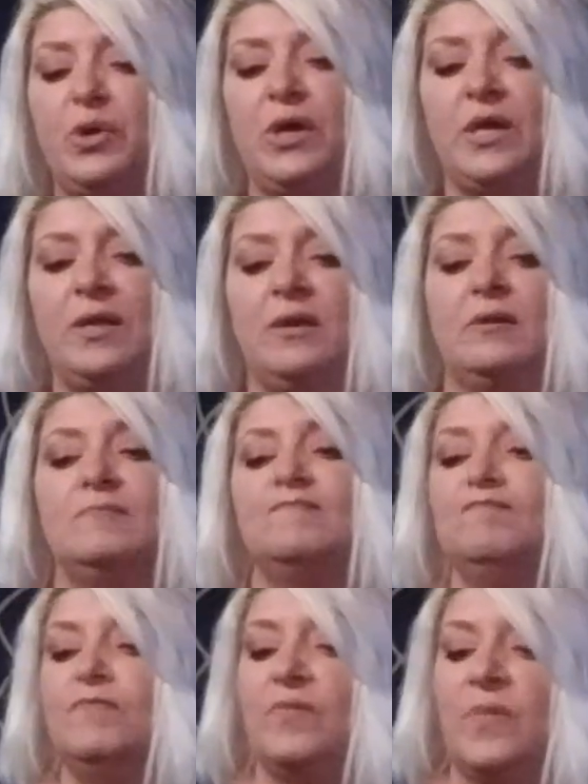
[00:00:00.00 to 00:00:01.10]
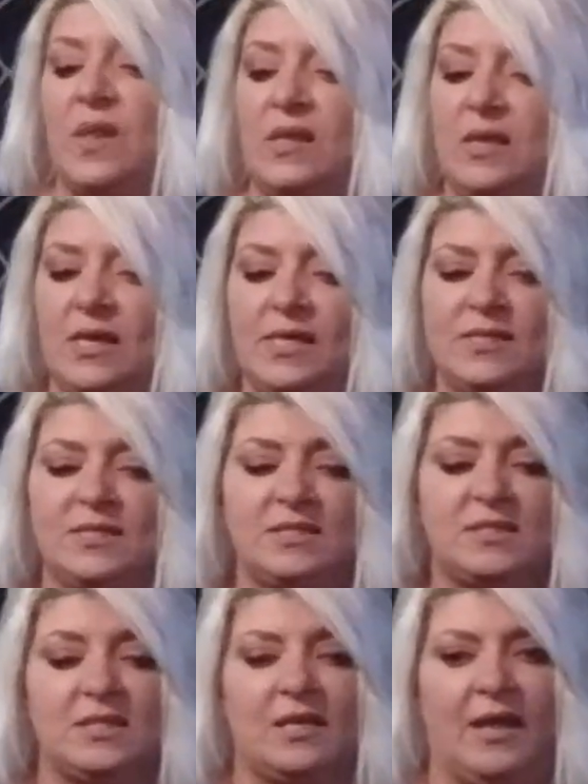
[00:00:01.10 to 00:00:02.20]
put this,
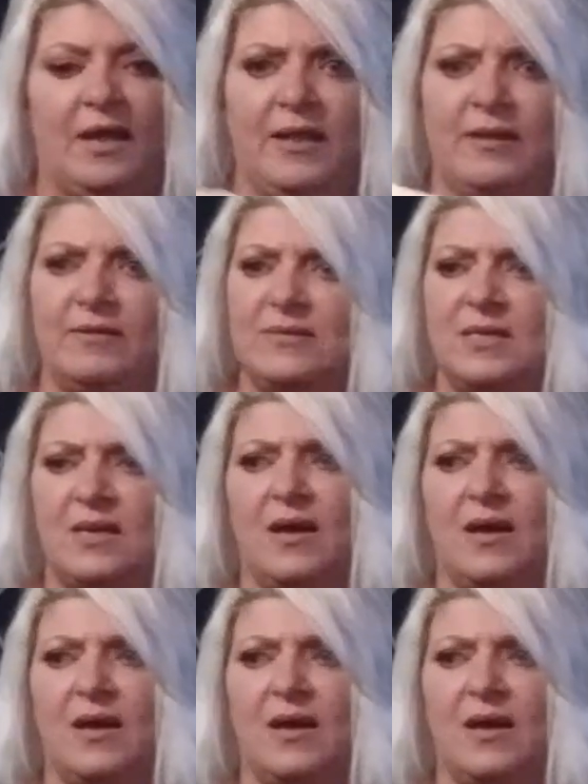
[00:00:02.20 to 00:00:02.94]
and